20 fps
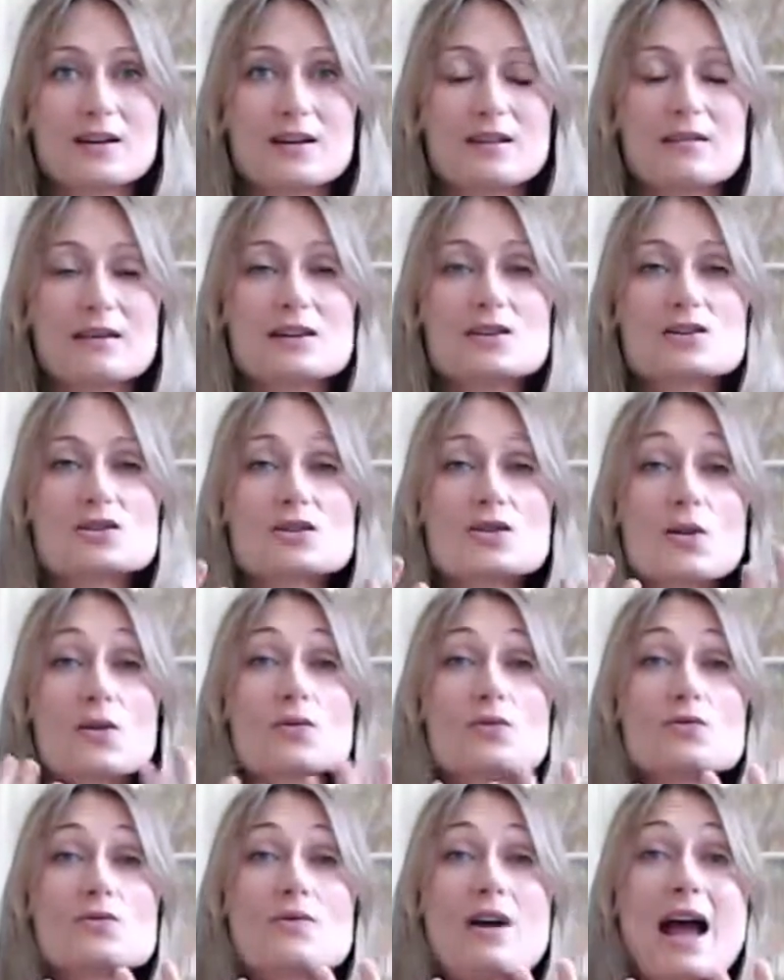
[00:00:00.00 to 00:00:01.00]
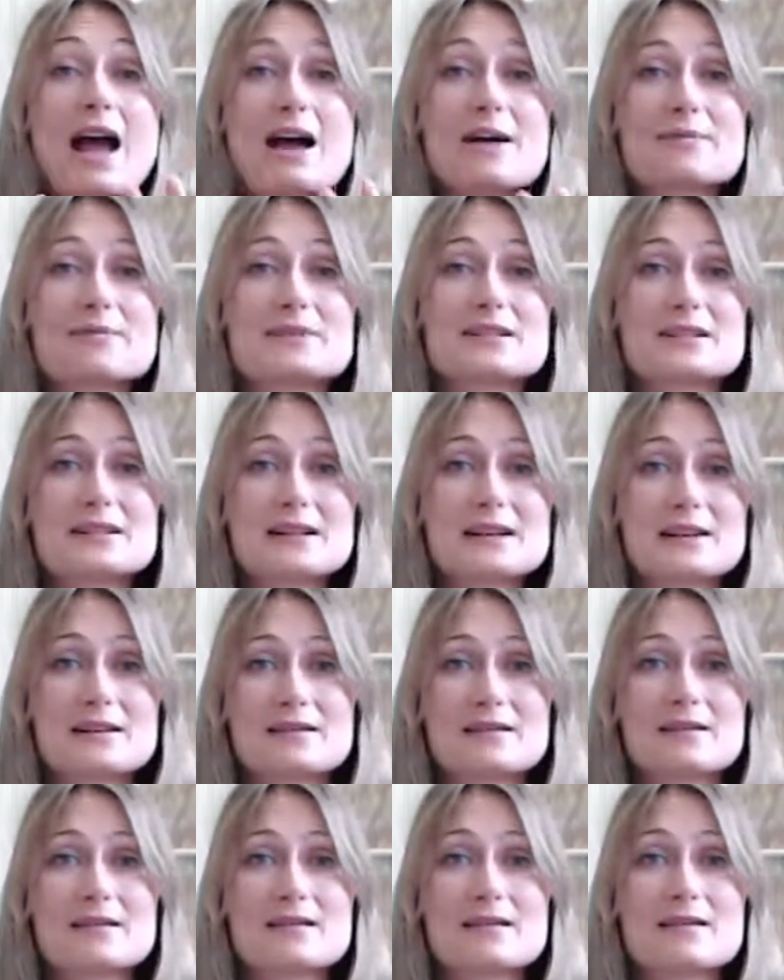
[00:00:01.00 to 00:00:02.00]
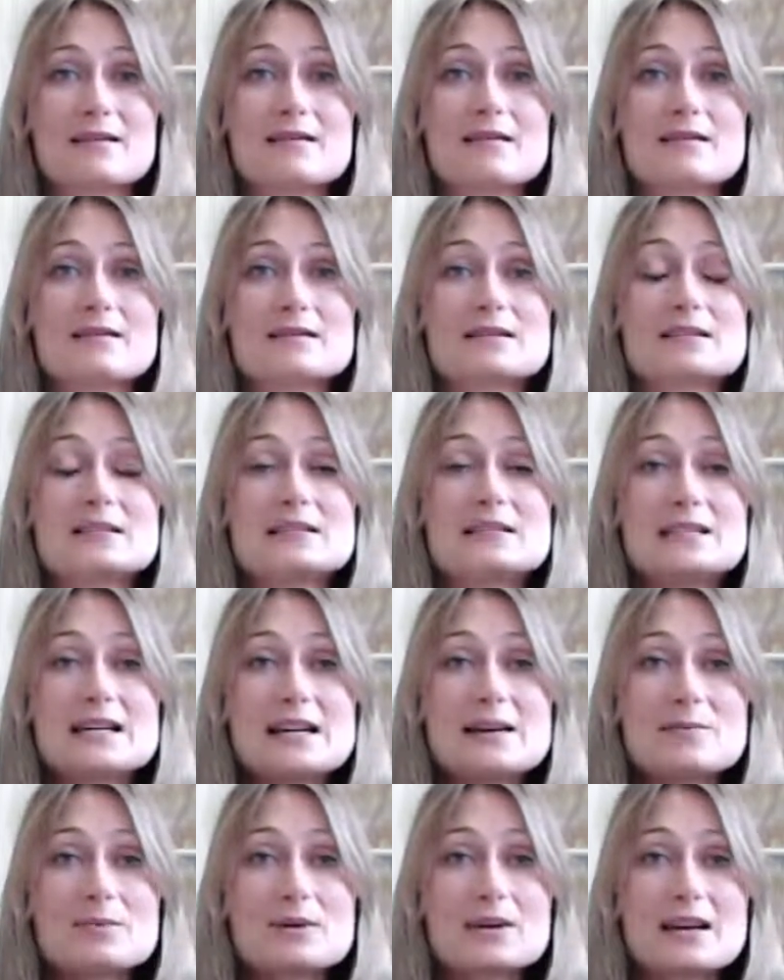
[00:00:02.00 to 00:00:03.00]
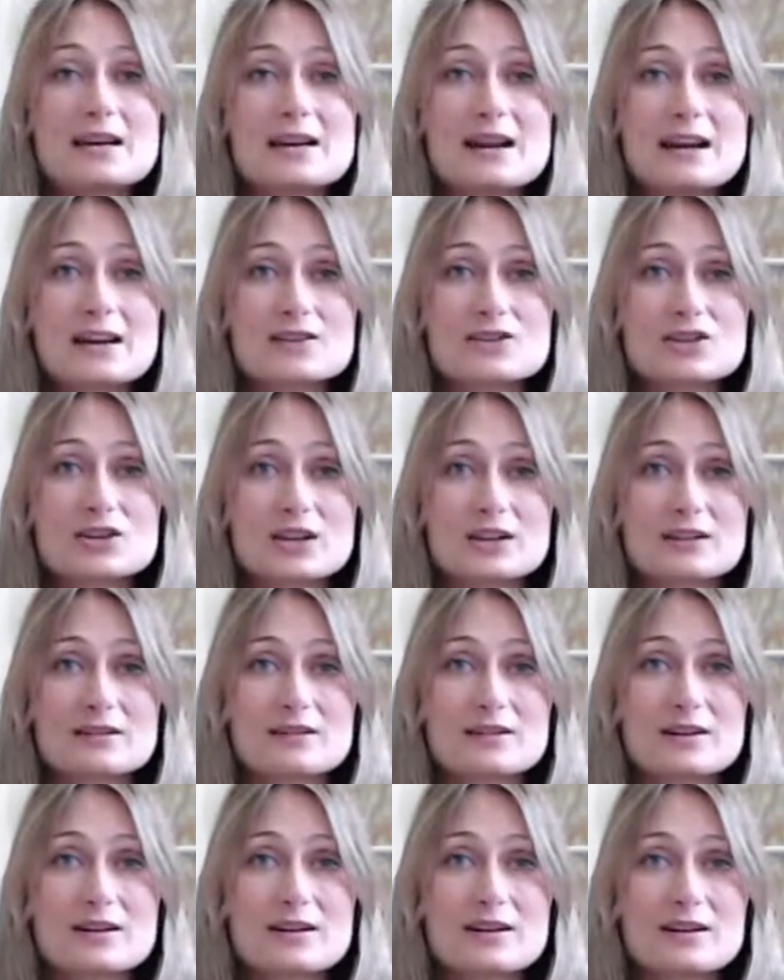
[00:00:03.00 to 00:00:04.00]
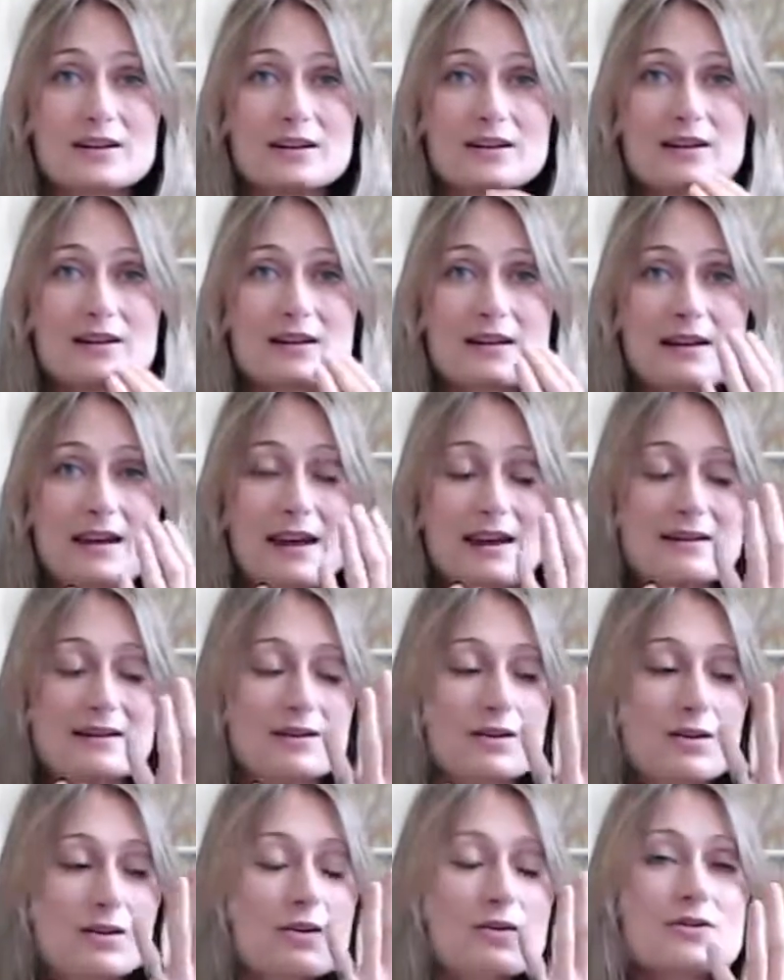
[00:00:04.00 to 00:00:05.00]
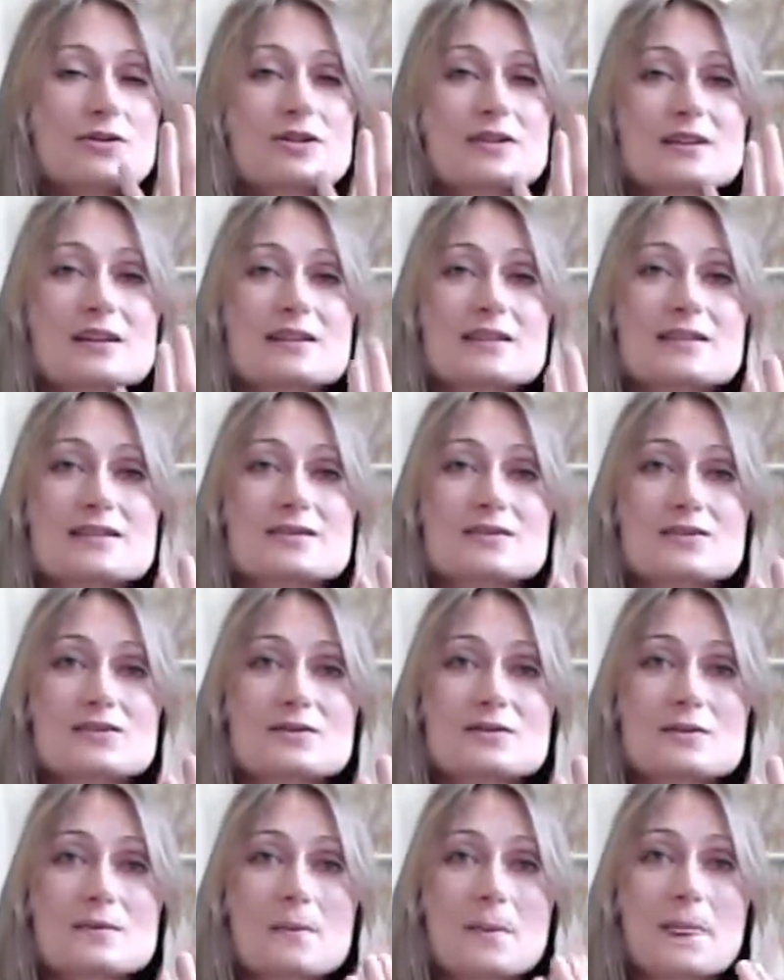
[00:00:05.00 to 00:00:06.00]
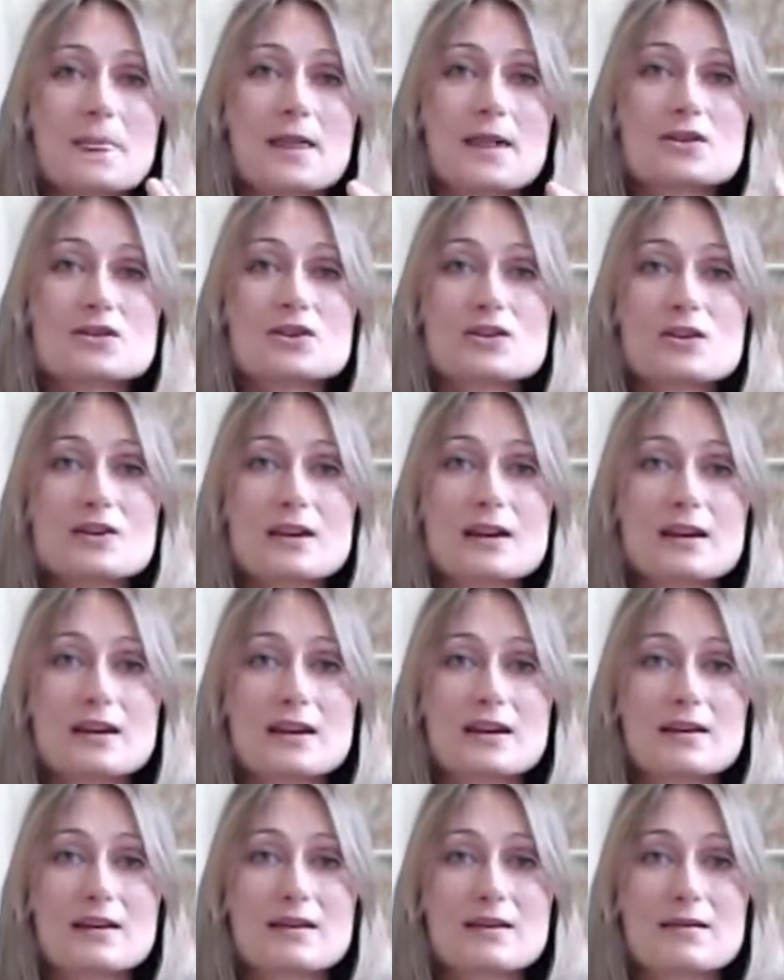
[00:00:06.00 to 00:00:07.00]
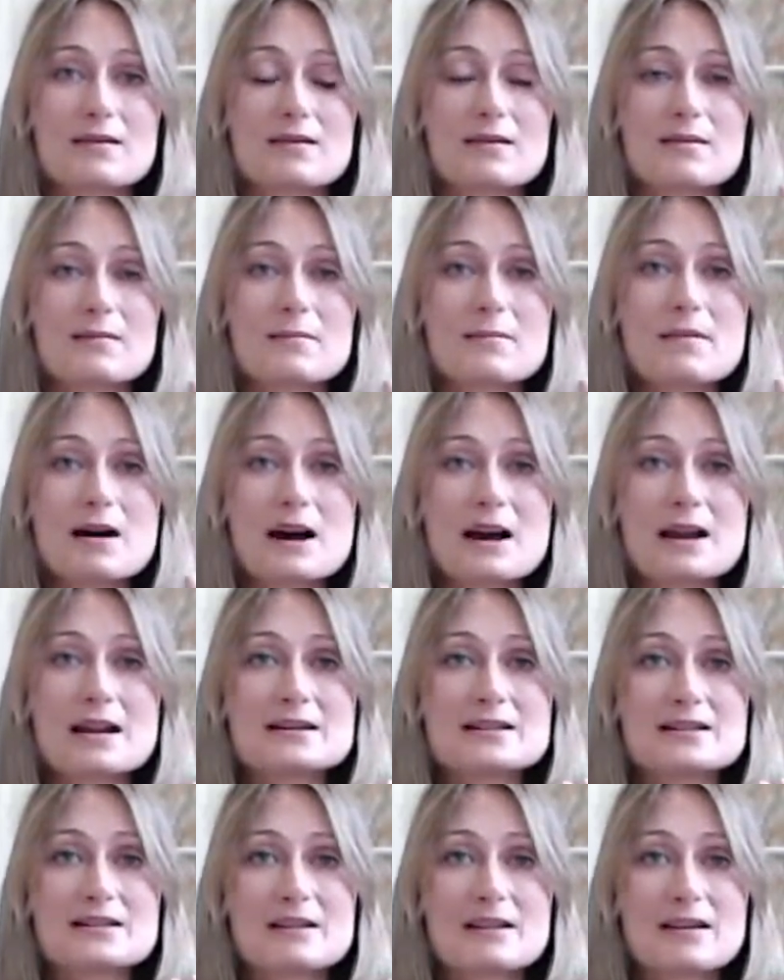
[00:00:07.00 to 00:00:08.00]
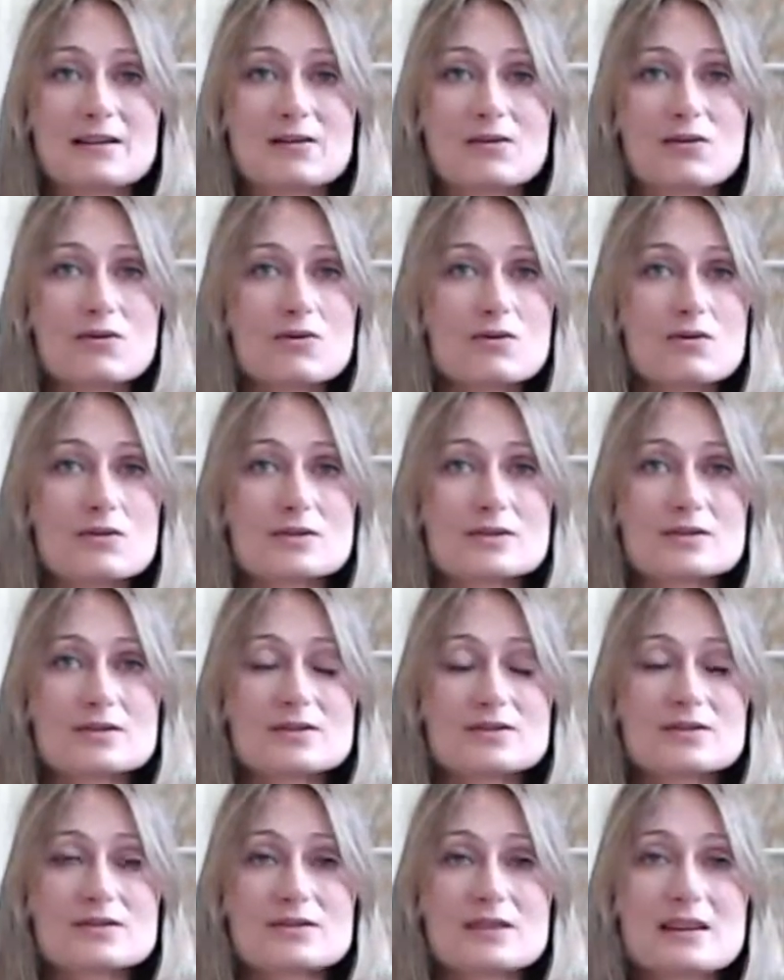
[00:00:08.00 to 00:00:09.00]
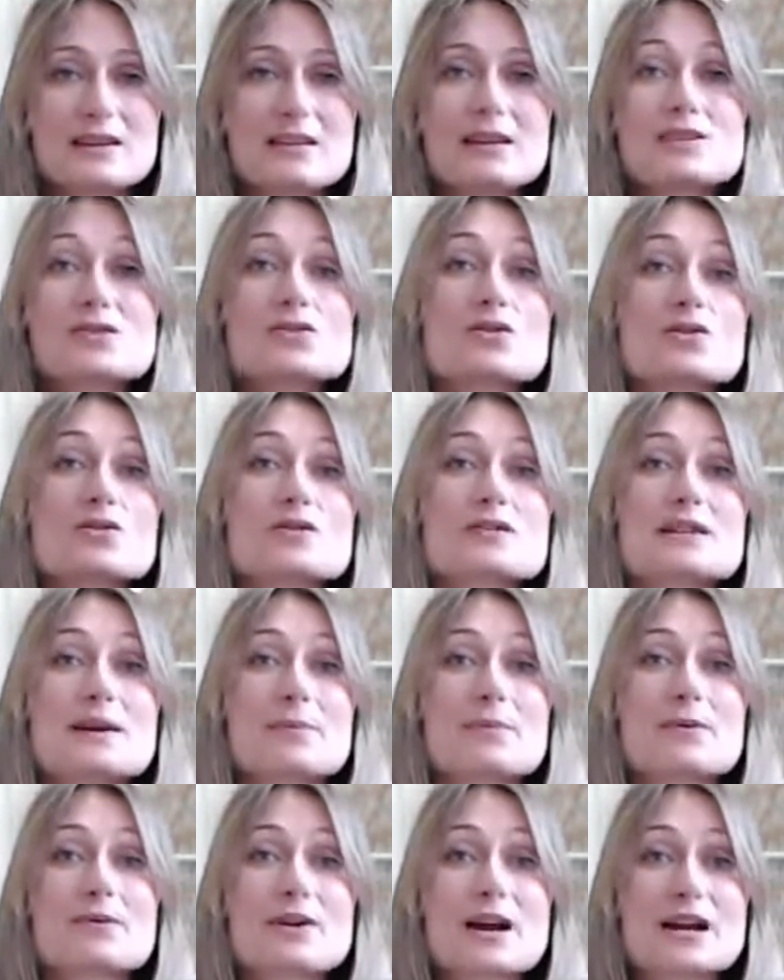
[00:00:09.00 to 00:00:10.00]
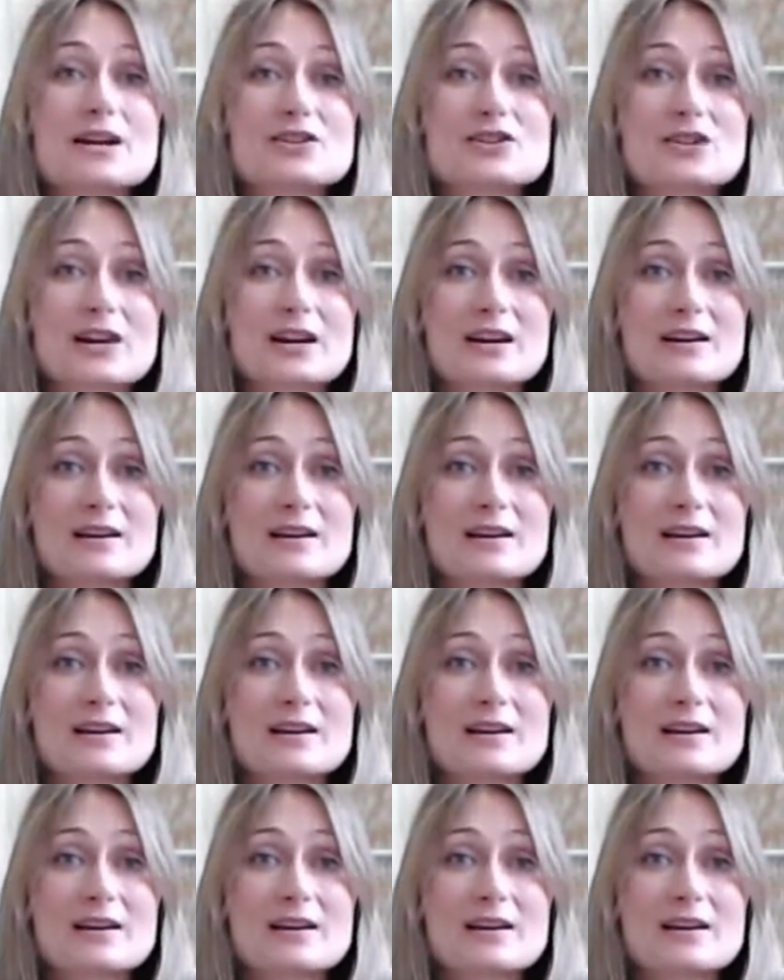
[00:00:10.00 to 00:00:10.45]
They're so wrapped in deep connection and closeness to their mind and their thoughts that there's no separation.